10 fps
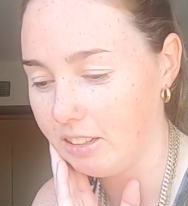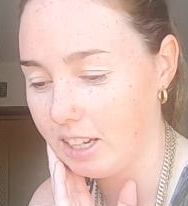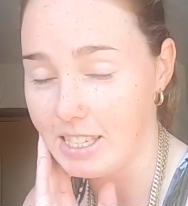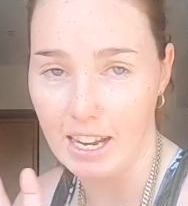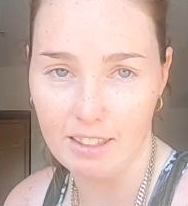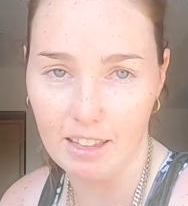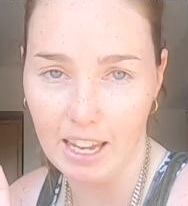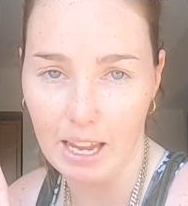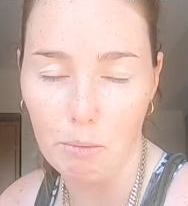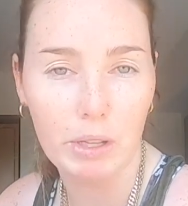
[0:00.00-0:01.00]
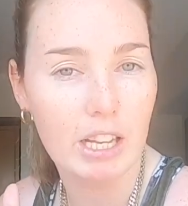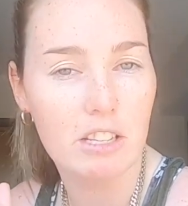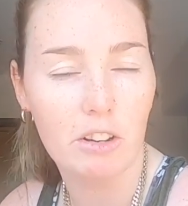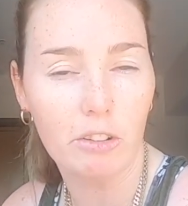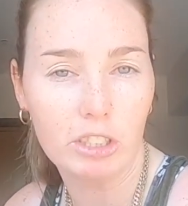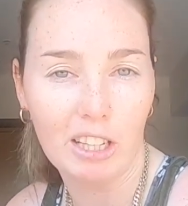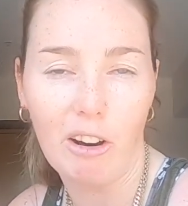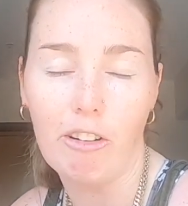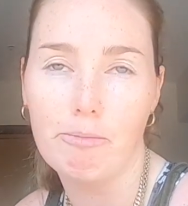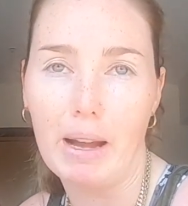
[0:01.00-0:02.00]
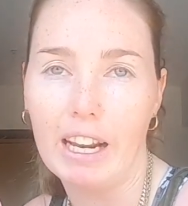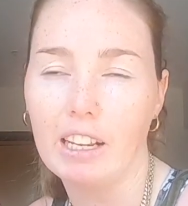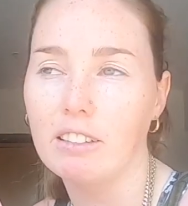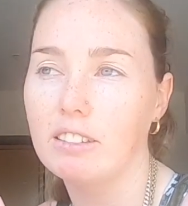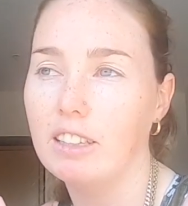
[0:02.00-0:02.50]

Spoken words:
attacked the game with his own style of batting,